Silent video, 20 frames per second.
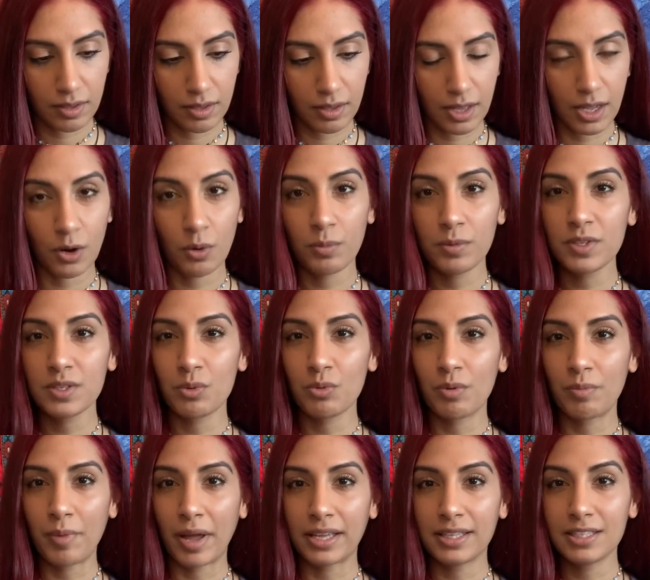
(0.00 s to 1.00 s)
It almost
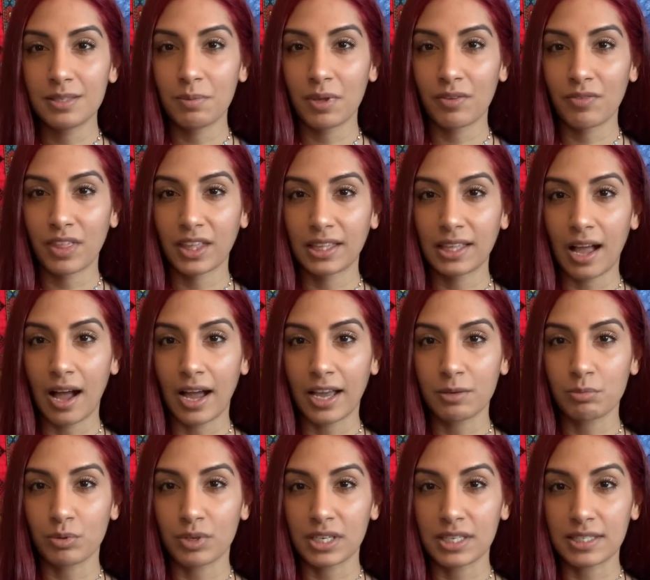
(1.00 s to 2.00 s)
reminds me of like the high
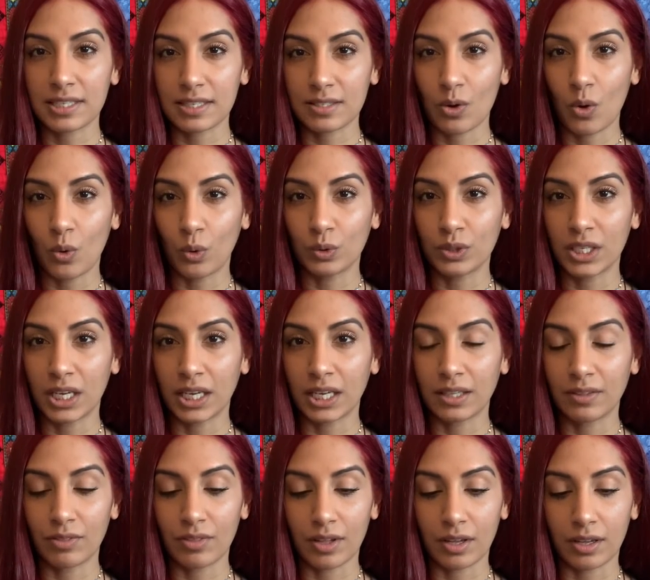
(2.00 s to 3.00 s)
priestess
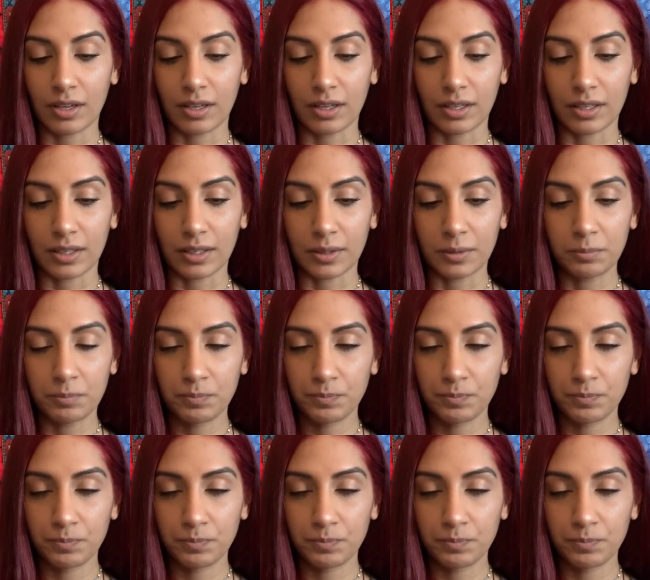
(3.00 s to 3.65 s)
holding an